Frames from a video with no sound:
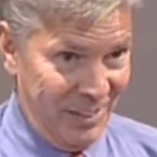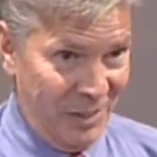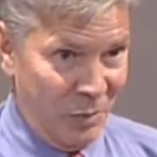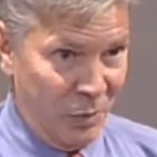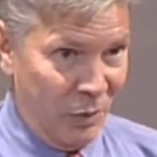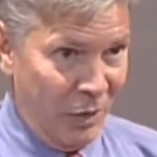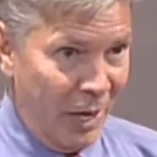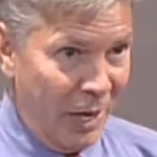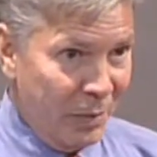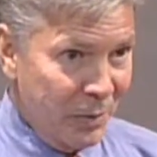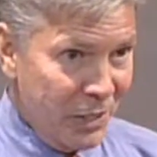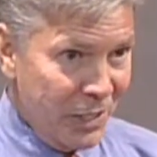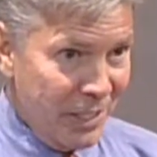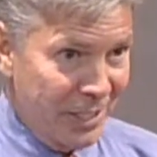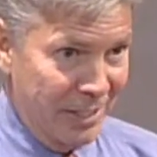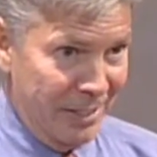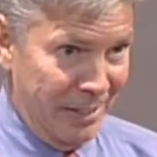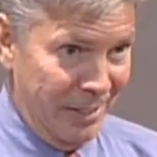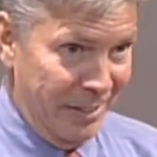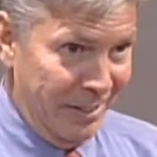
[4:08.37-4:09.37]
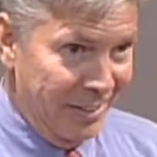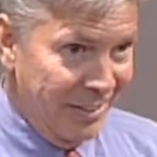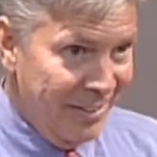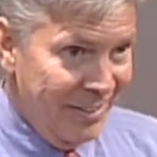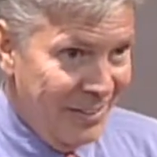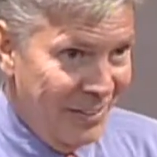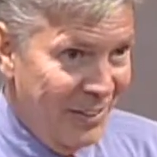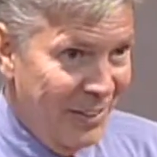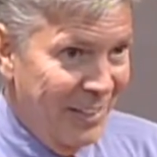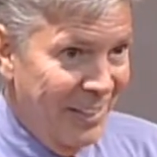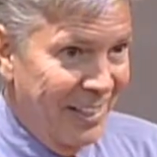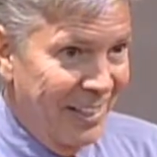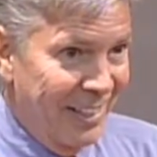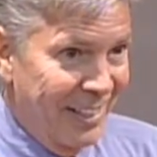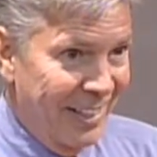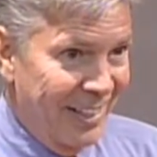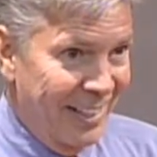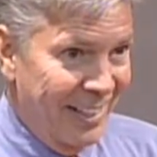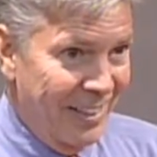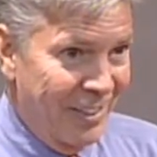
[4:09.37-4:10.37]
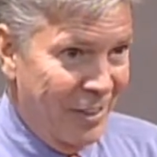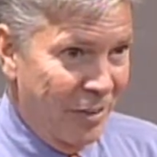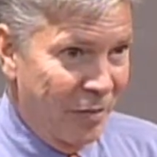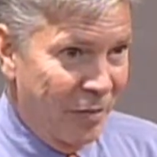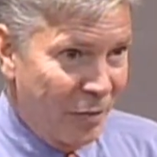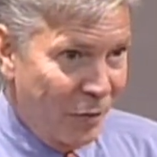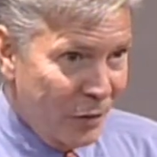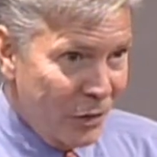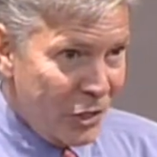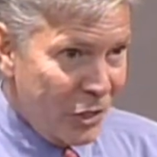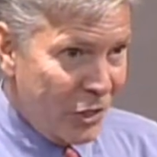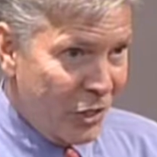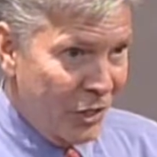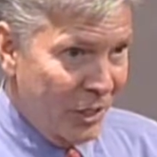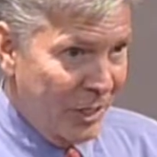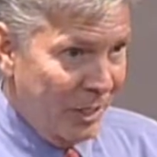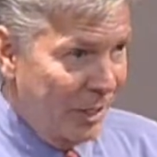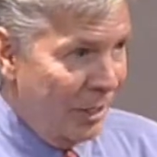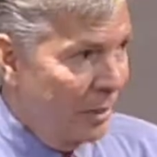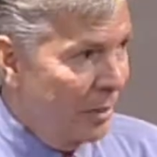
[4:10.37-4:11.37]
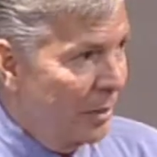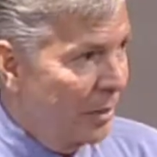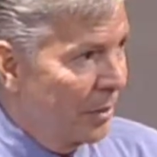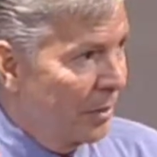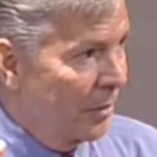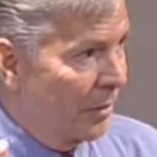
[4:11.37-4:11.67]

When I was a kid, the first thing